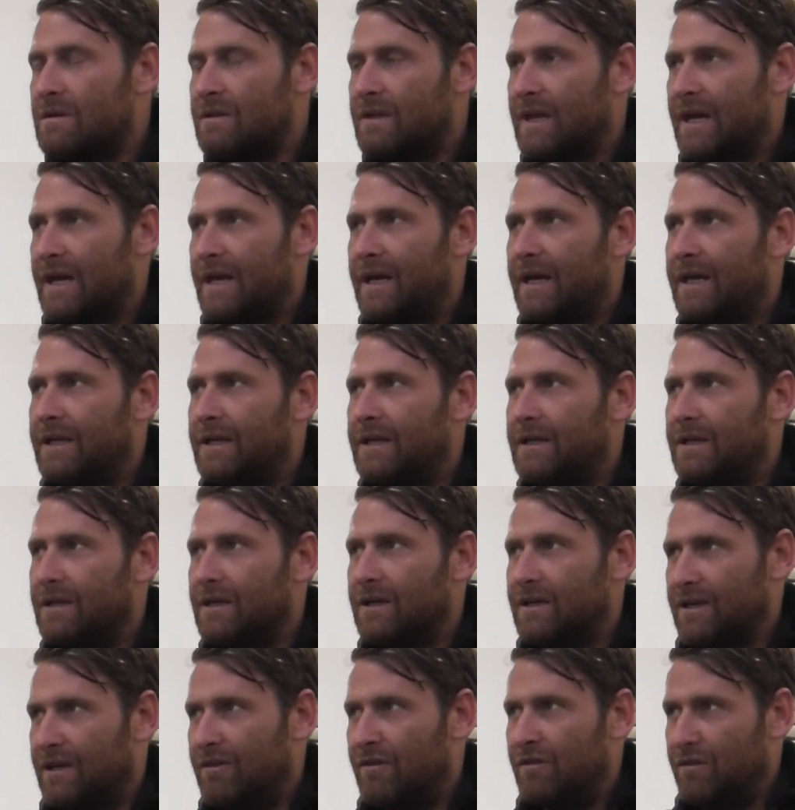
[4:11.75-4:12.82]
They
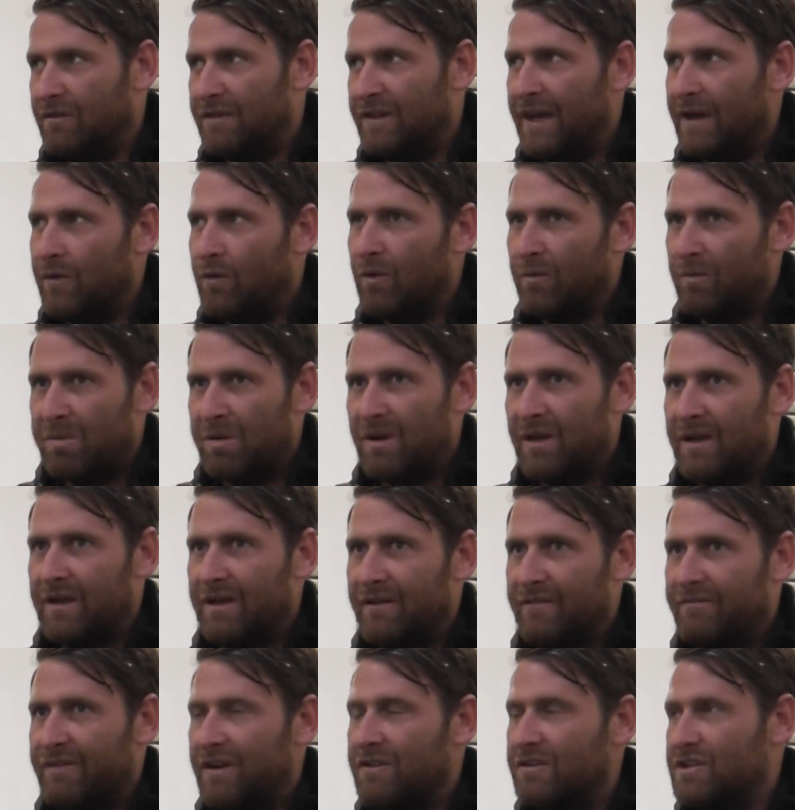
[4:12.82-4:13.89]
will play
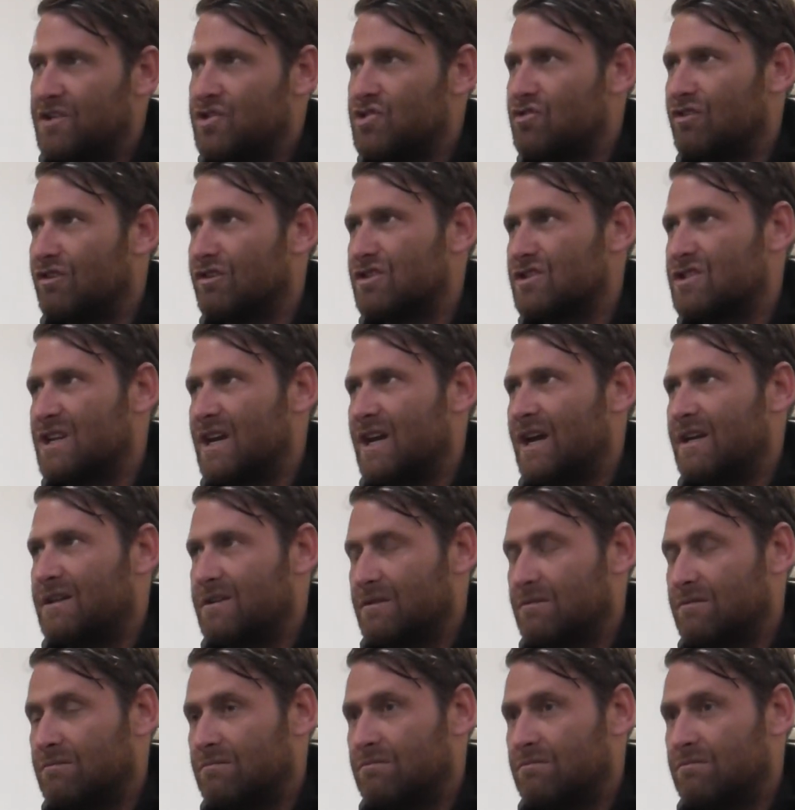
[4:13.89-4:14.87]
a very strong side,